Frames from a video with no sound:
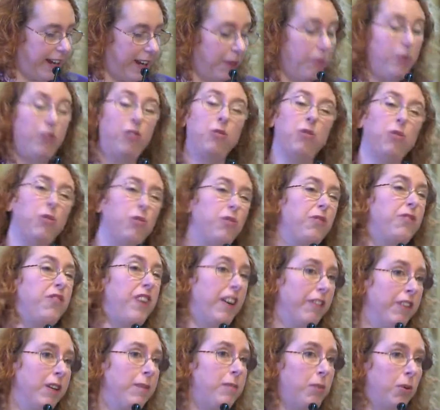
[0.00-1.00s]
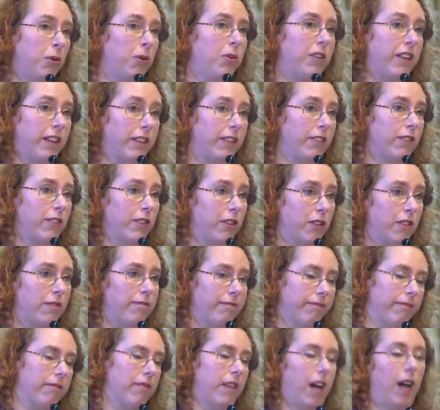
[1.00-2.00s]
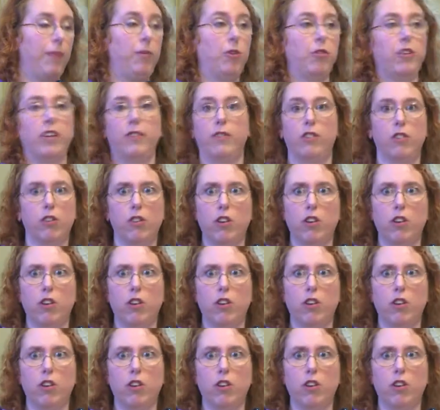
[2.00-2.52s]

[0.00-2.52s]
And we're all very bored as I'm not even